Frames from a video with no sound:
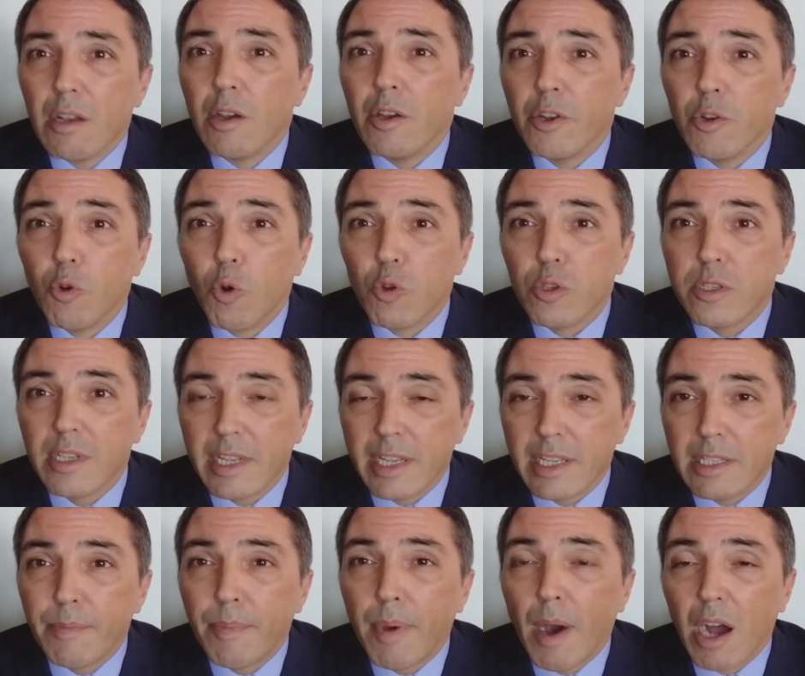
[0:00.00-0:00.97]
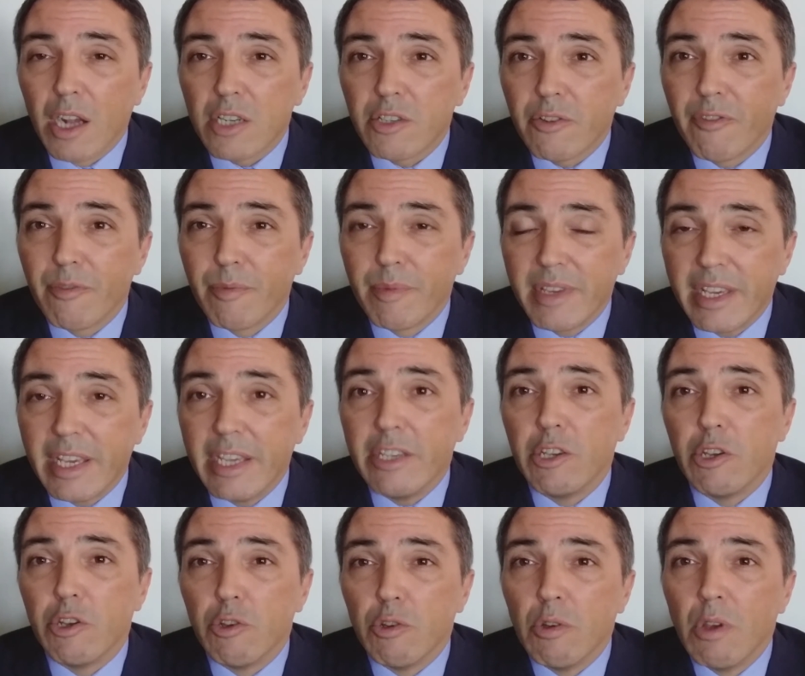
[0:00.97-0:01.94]
orderly departure from the
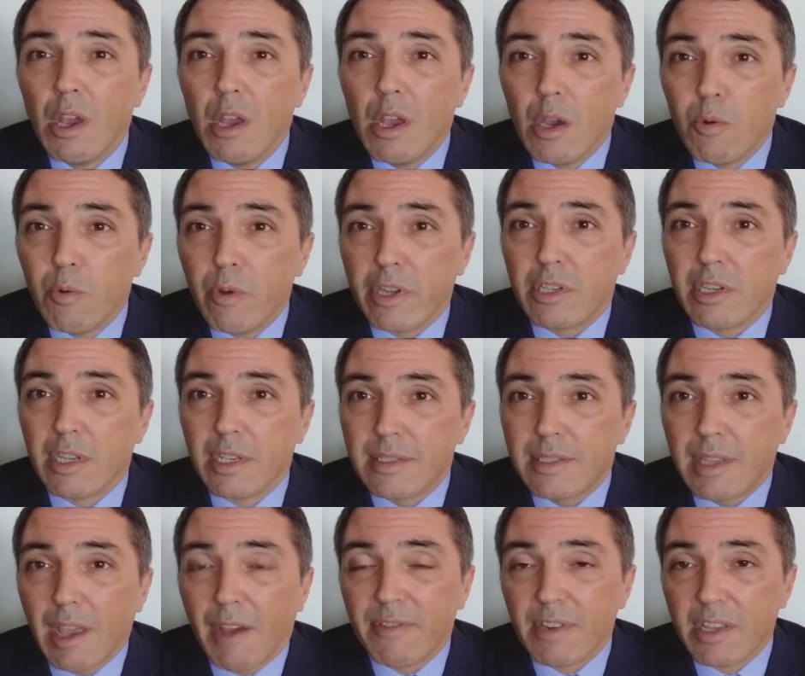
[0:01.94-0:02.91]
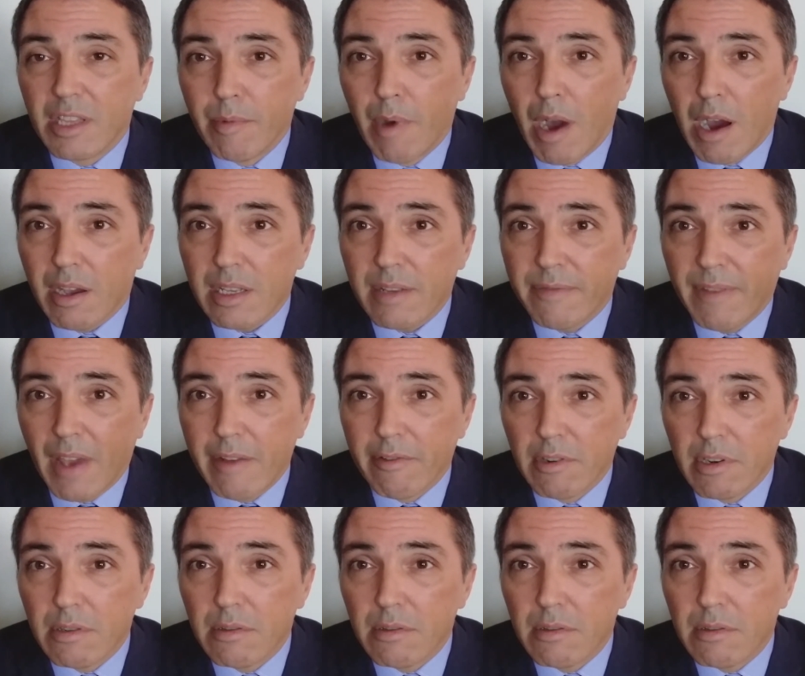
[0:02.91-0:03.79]
EU, which is definitely the market's favourite.